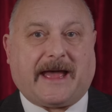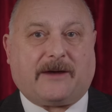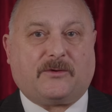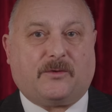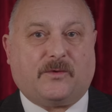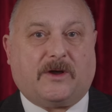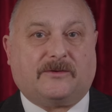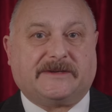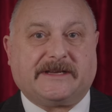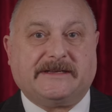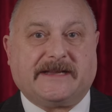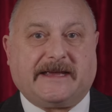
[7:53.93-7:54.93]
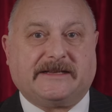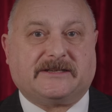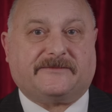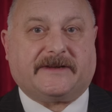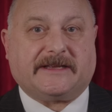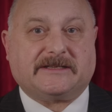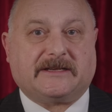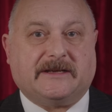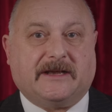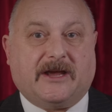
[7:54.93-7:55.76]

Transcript: Our World in Data is,